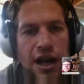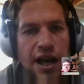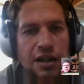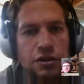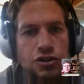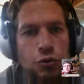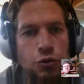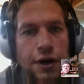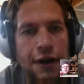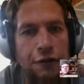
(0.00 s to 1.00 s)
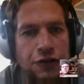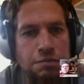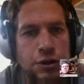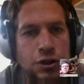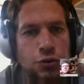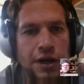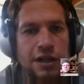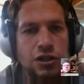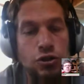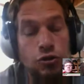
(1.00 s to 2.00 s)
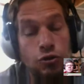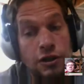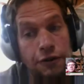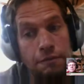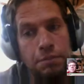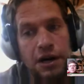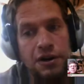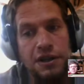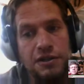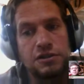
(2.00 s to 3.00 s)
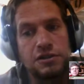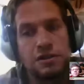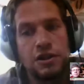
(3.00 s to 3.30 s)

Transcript: And there's a rift between the two different parties.